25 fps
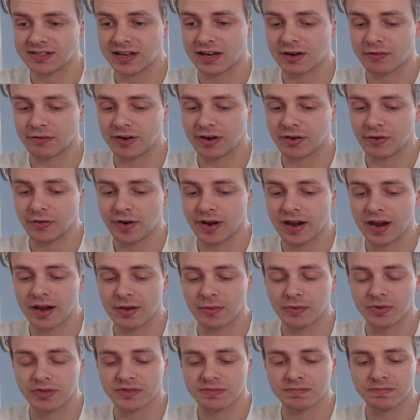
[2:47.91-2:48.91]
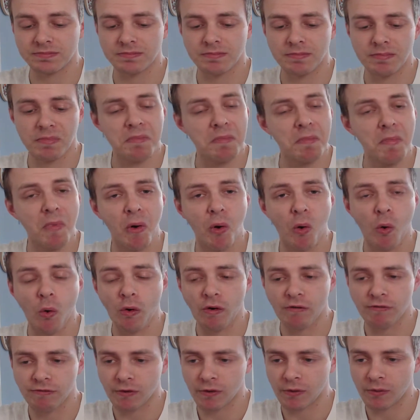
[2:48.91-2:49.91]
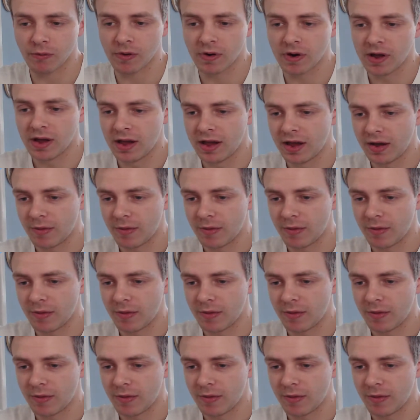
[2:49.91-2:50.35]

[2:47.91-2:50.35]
centering on it was awful.